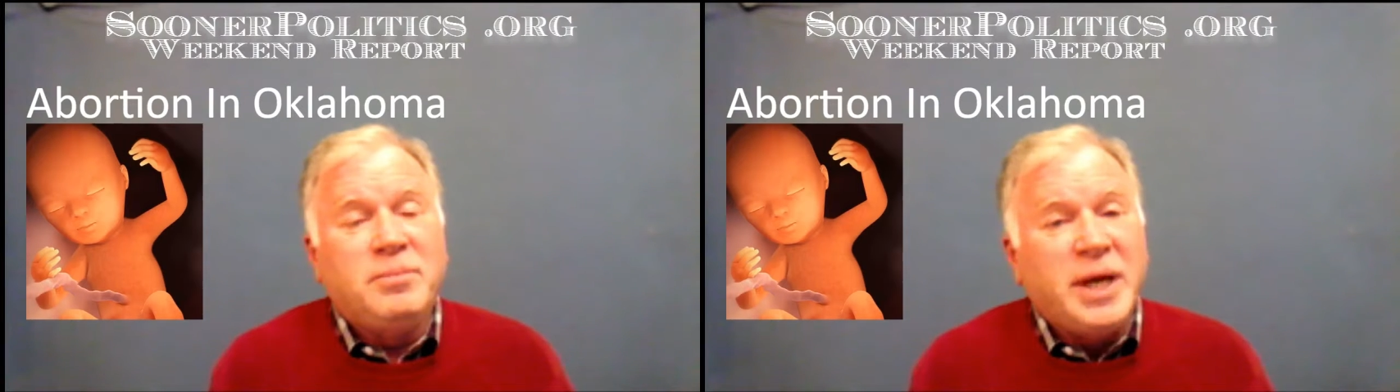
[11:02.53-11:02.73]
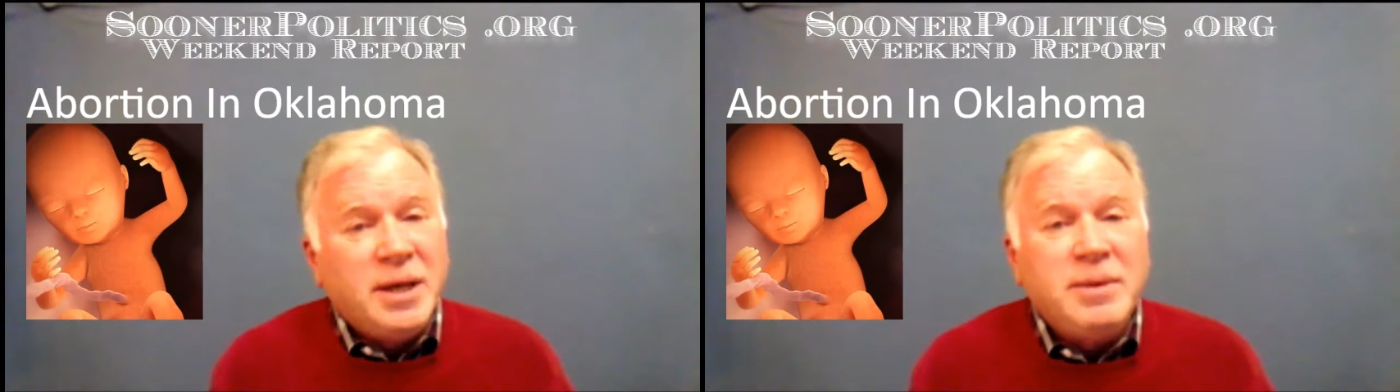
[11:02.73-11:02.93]

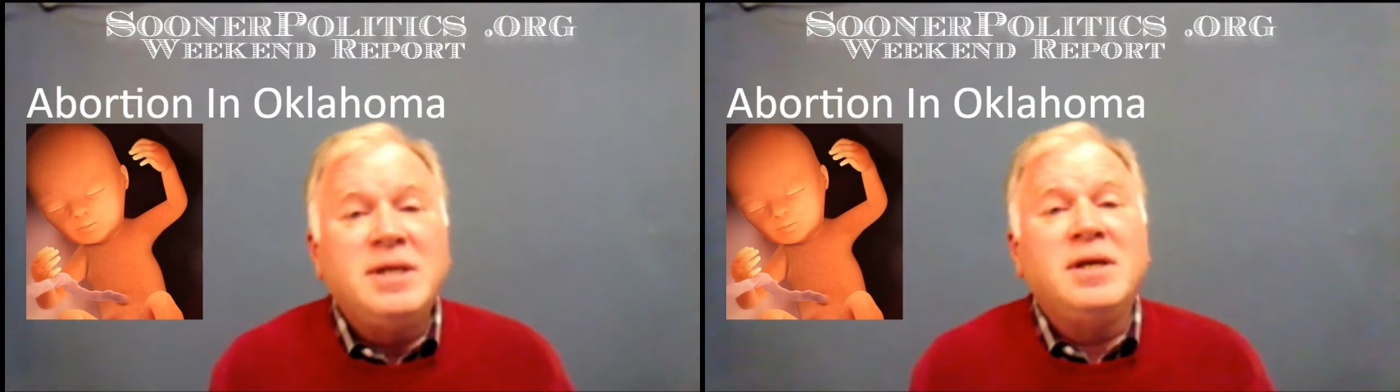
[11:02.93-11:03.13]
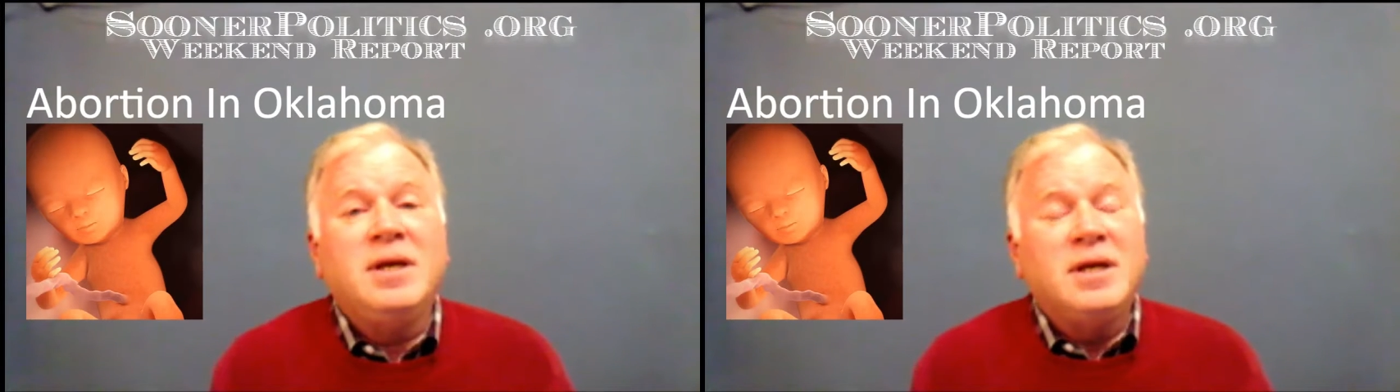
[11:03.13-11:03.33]

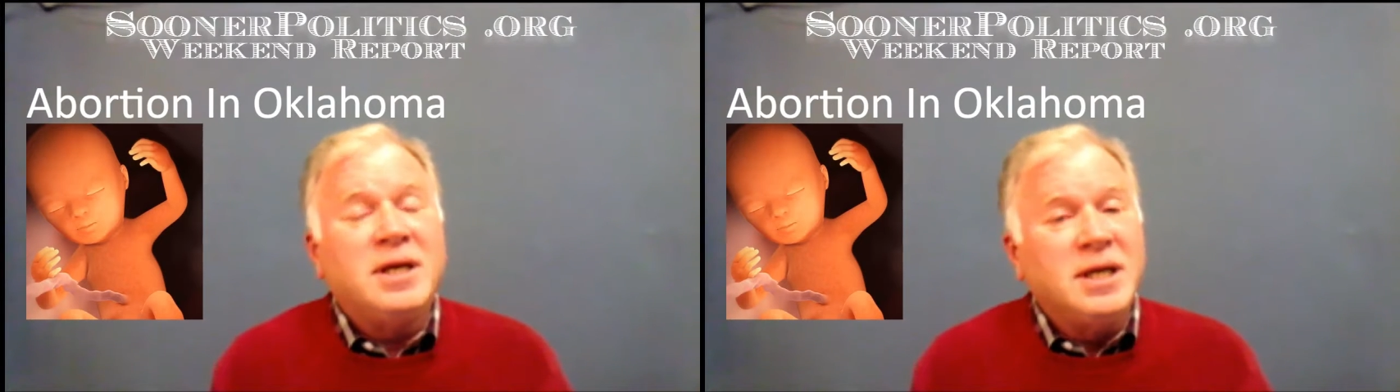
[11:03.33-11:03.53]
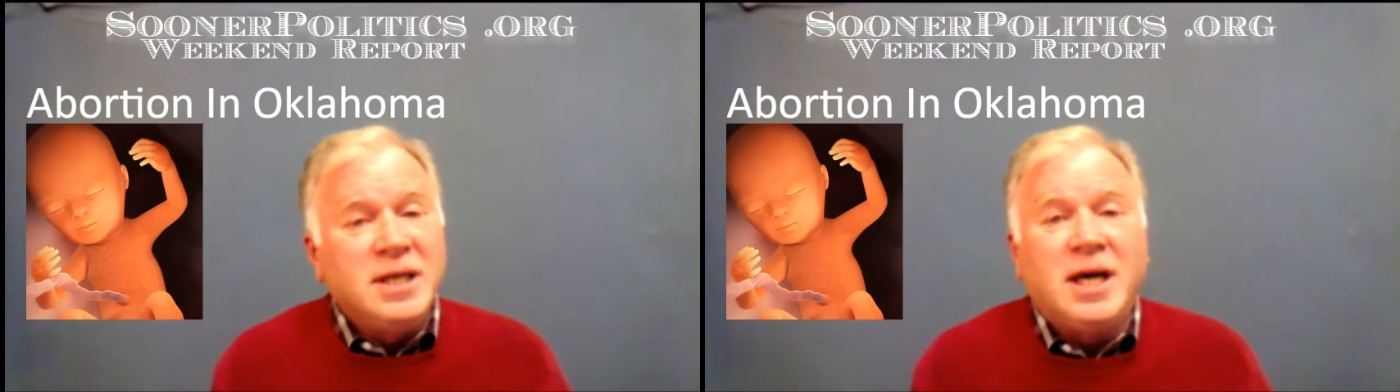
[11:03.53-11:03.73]
baby
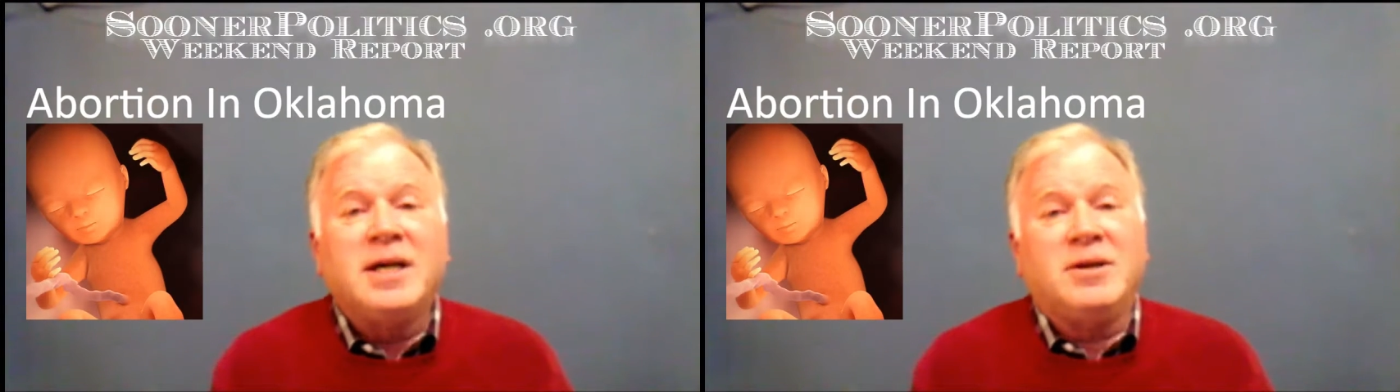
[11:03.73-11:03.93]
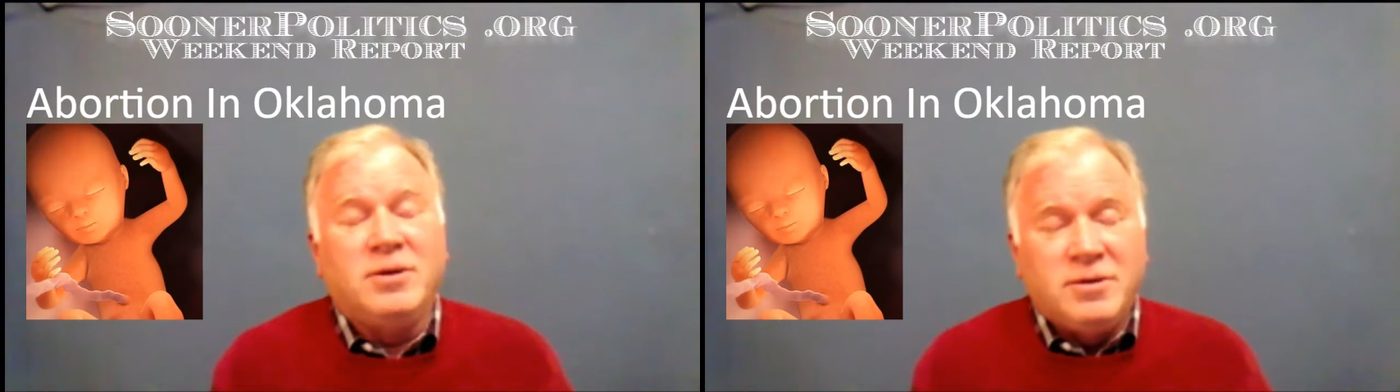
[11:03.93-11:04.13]

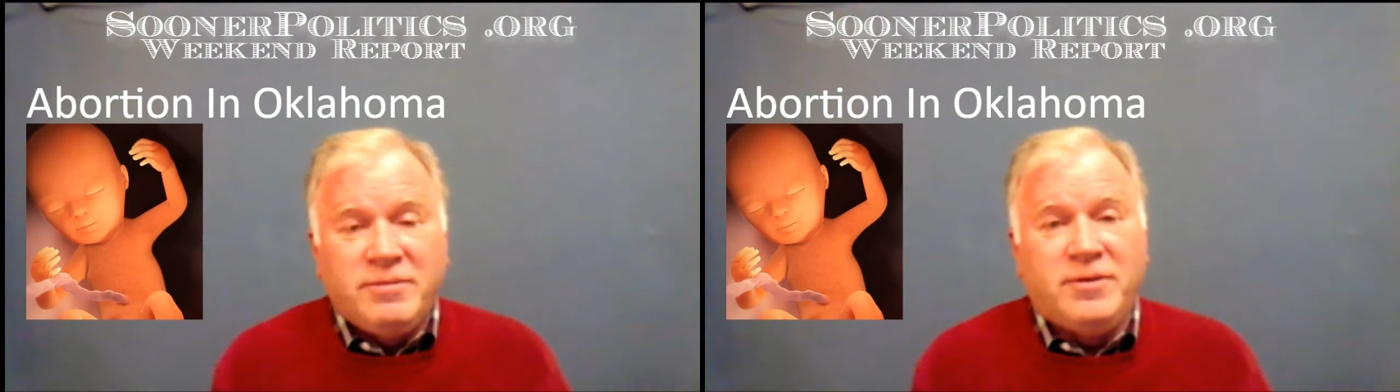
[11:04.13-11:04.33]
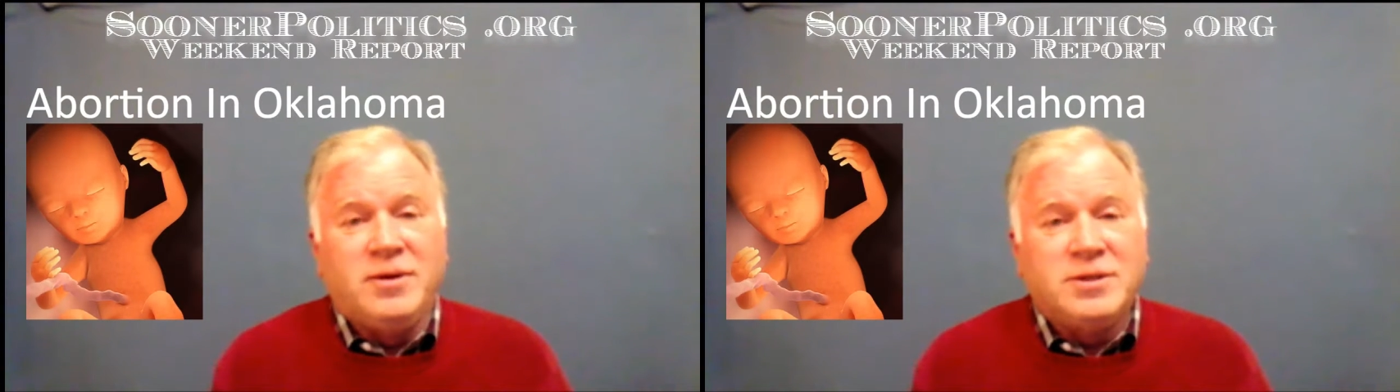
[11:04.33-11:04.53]
cannot go
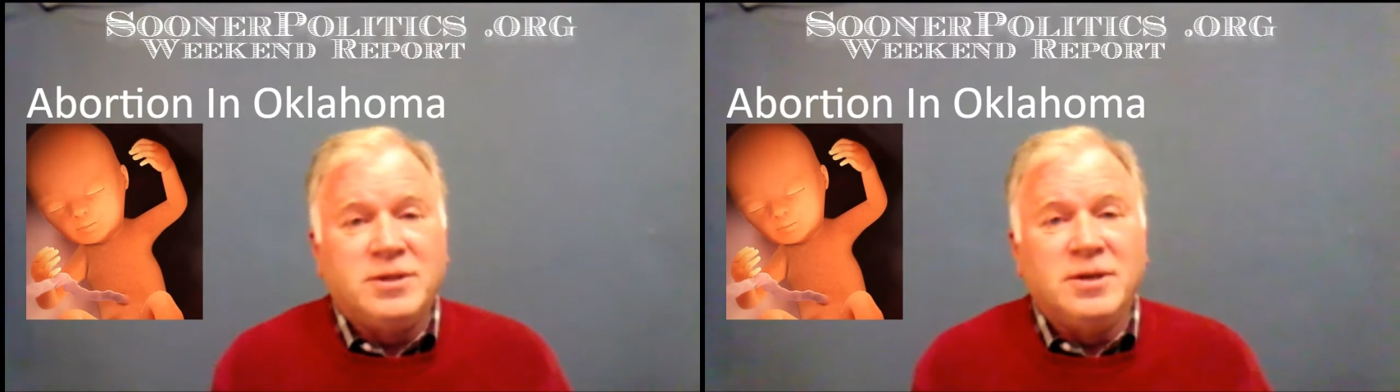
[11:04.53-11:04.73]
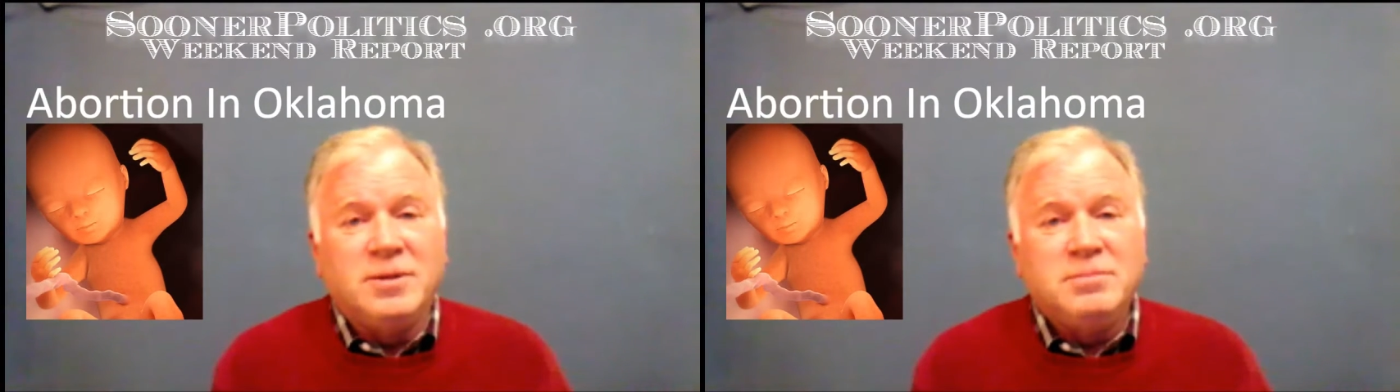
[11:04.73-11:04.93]
to full
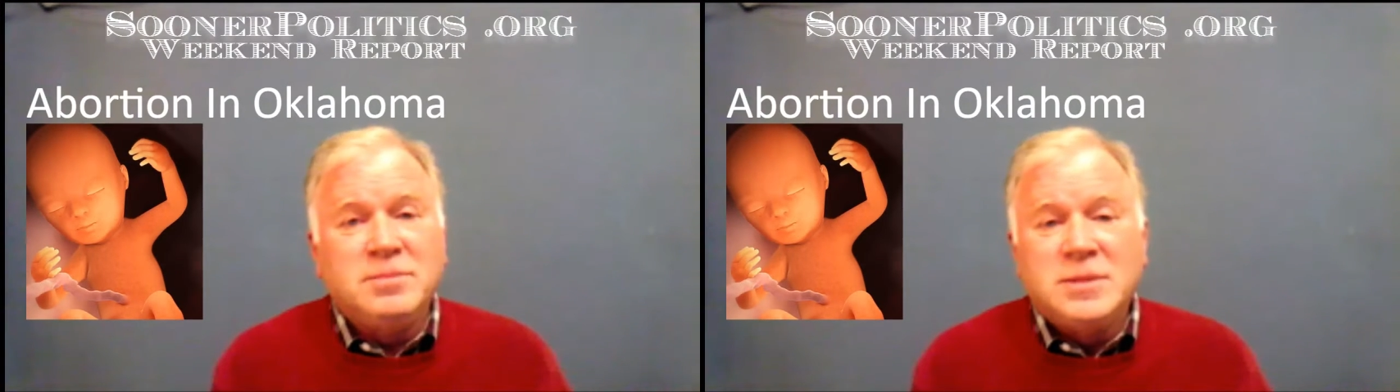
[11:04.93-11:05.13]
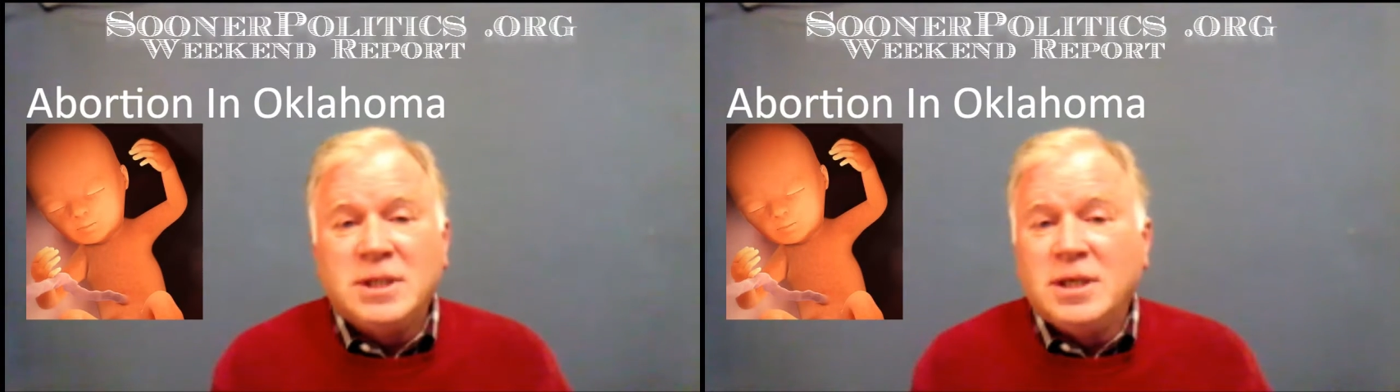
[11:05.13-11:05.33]
term.